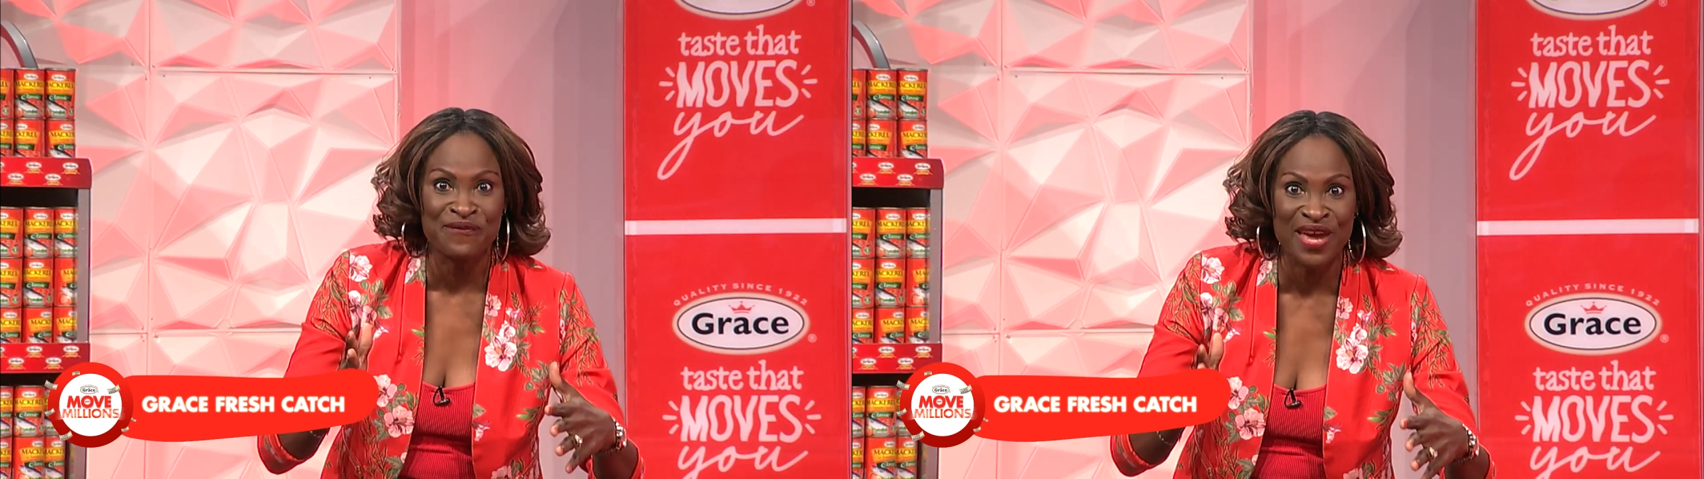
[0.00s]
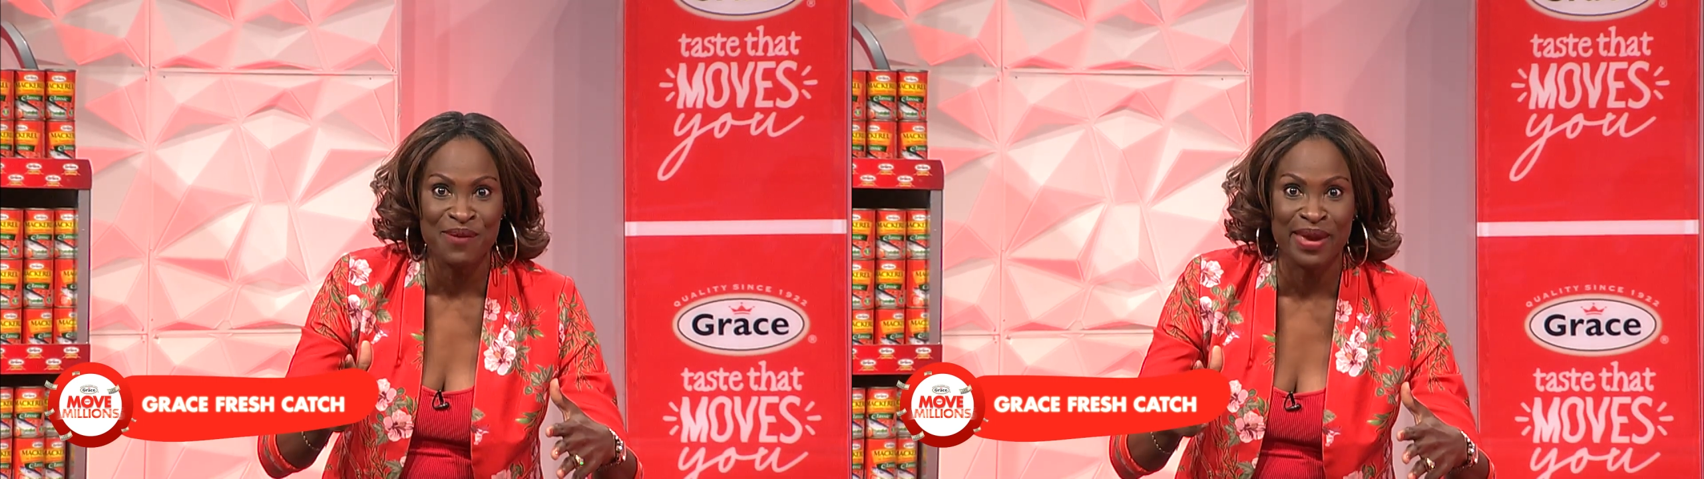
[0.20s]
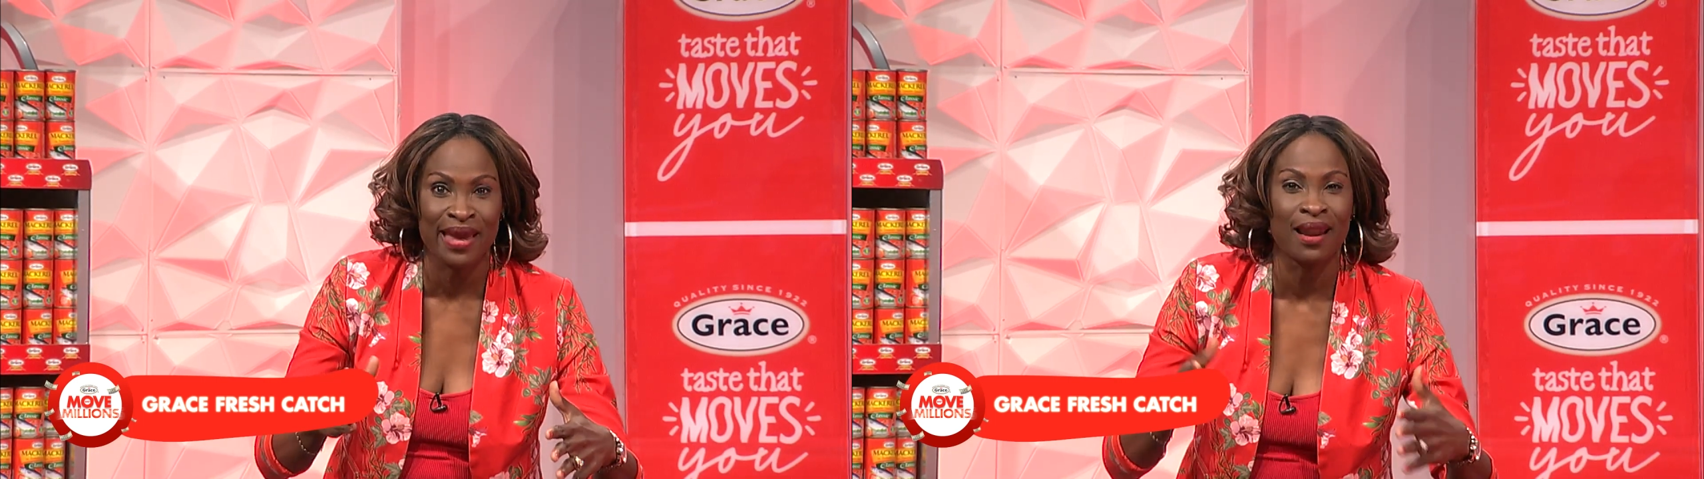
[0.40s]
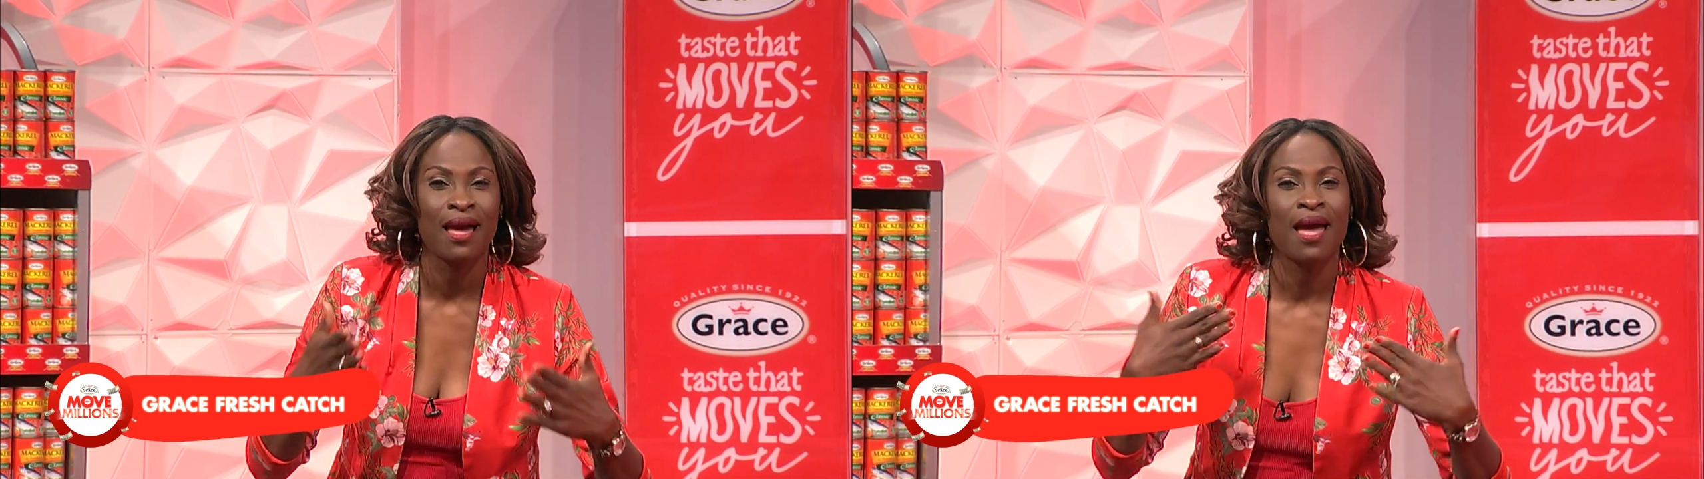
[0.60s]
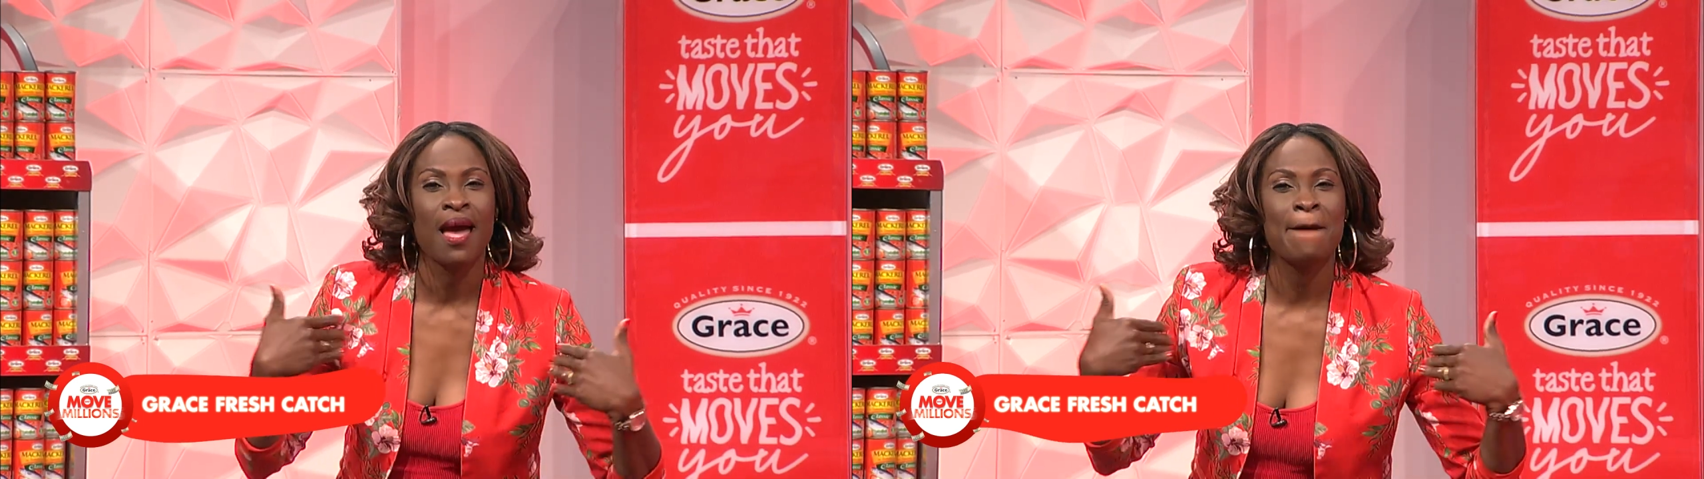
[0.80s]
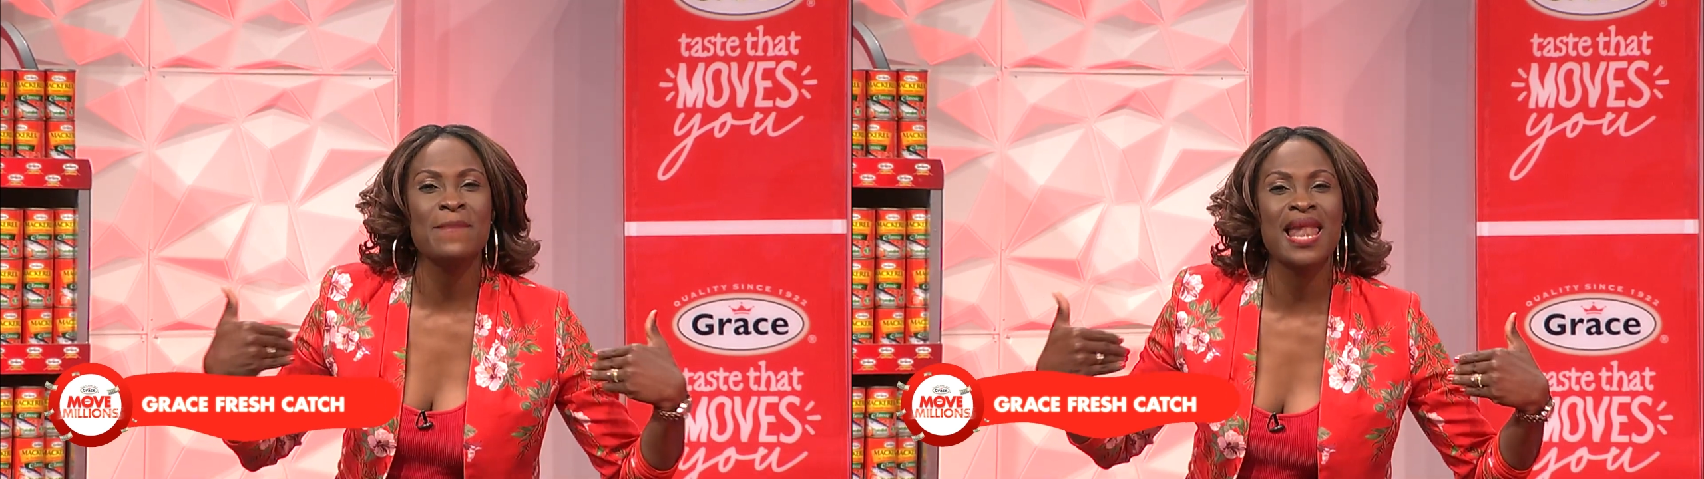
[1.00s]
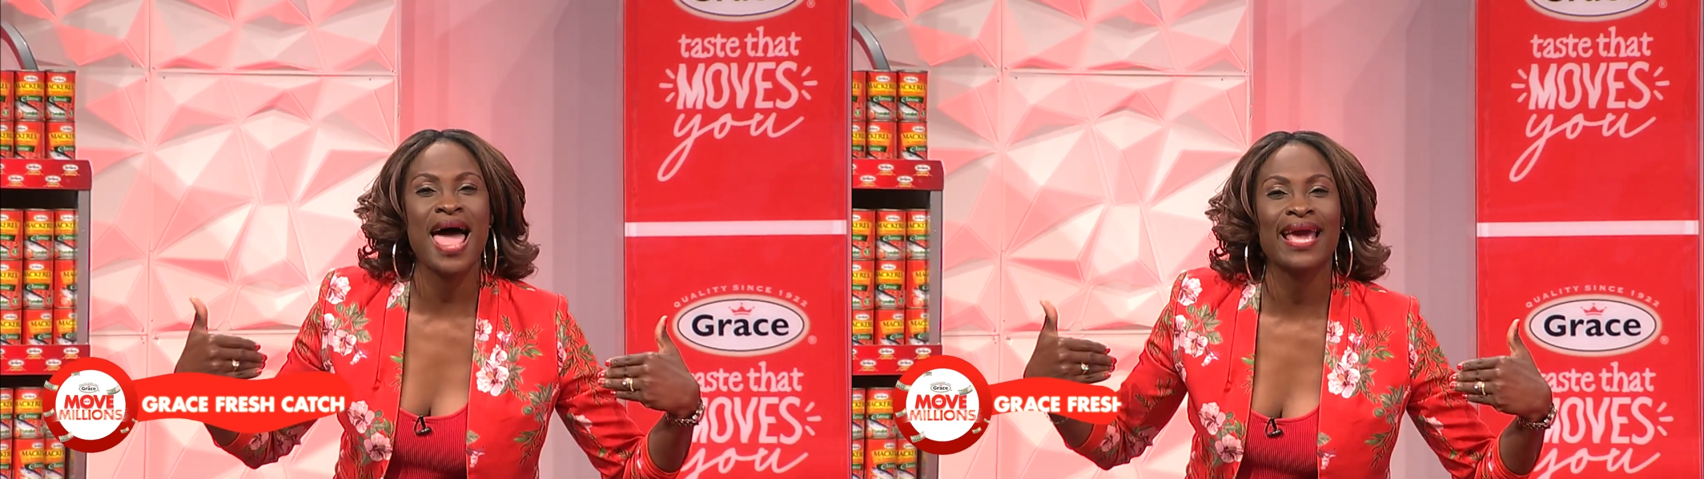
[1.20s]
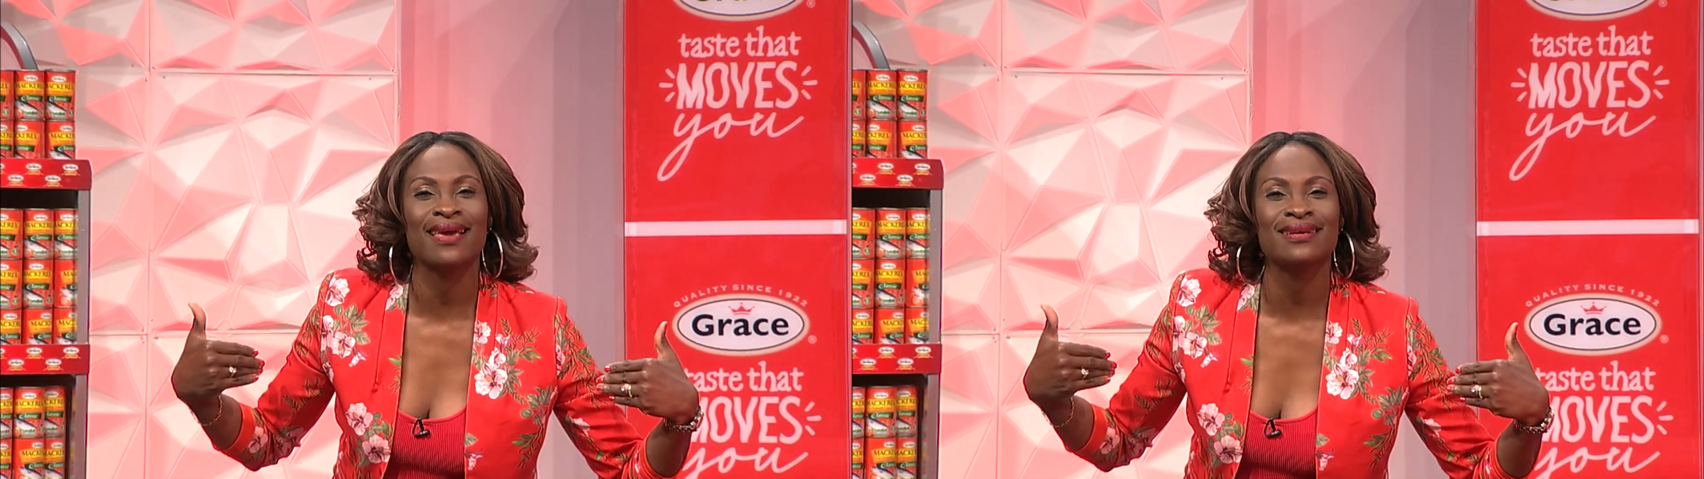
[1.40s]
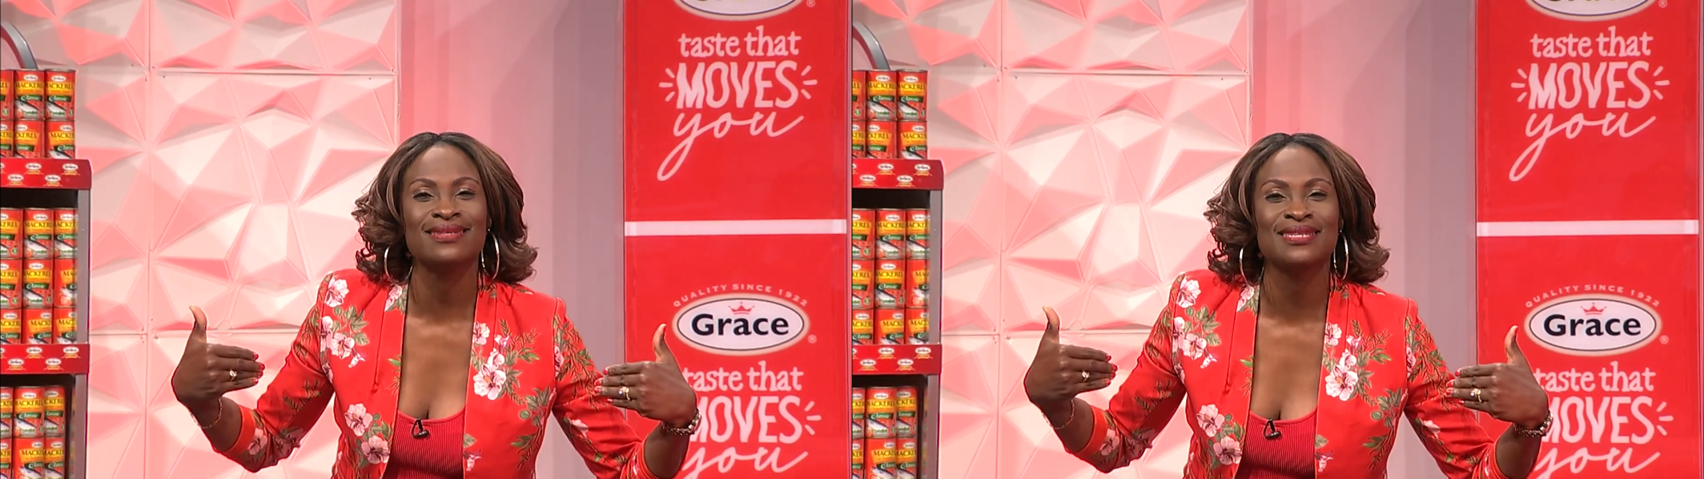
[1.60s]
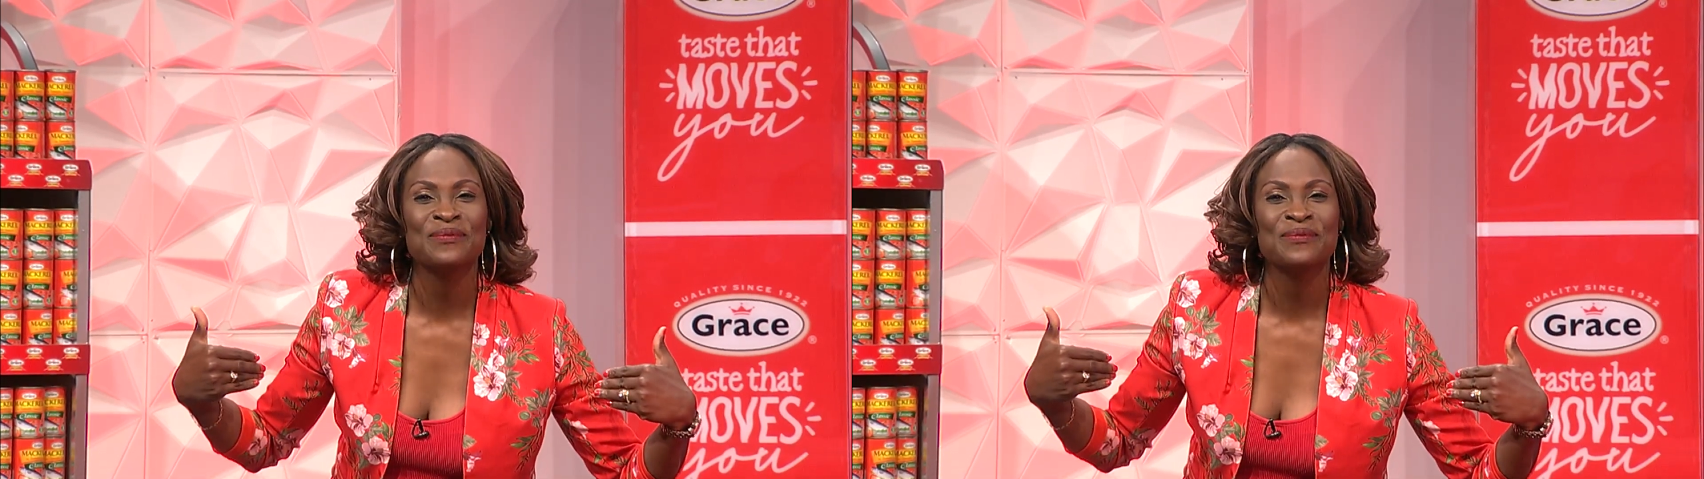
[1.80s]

female. We like it.